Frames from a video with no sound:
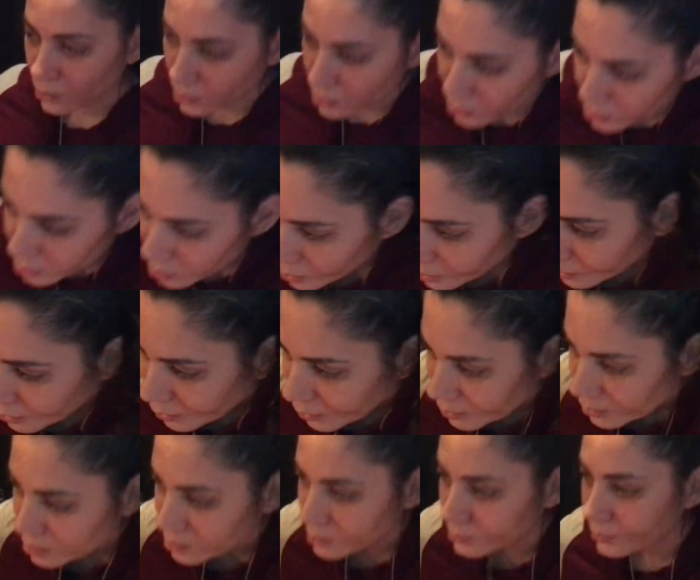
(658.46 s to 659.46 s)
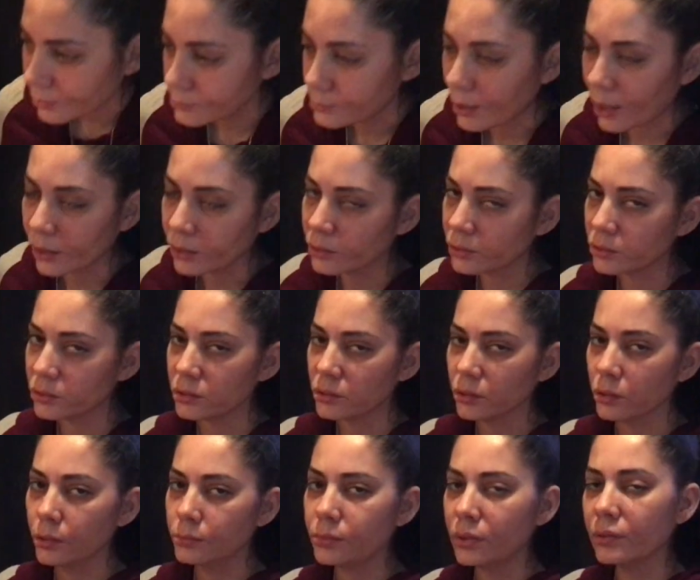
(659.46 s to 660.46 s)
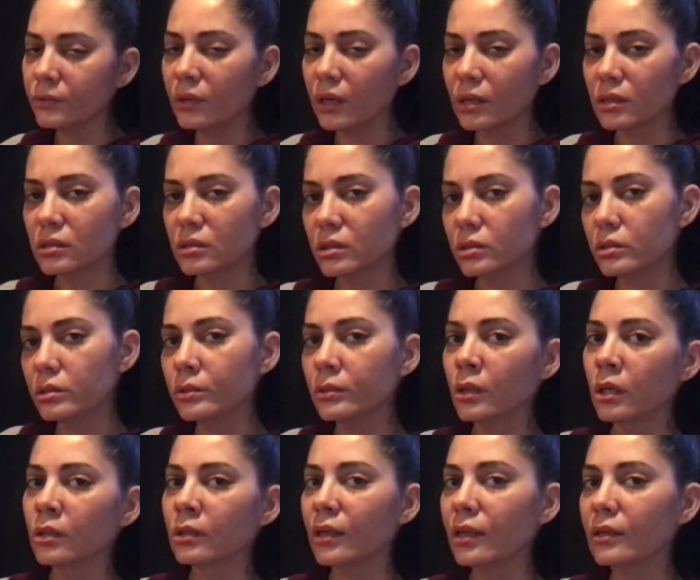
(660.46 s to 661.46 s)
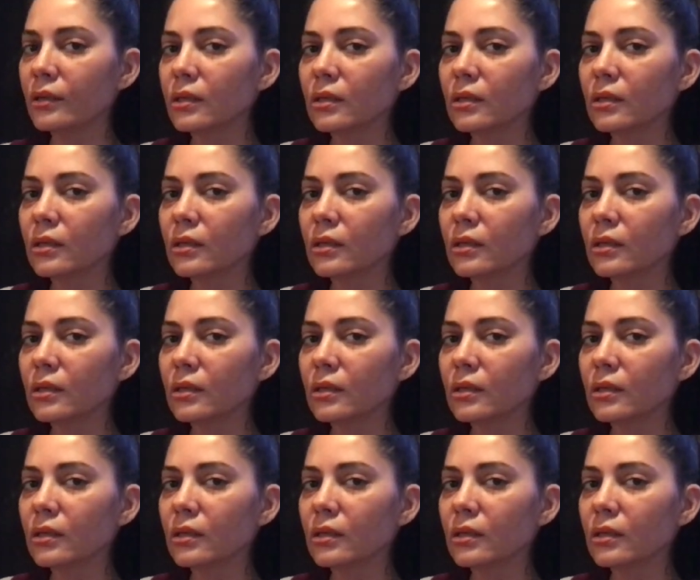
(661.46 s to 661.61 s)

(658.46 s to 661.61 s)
sorry guys, my back hurts a little bit when I sit too long like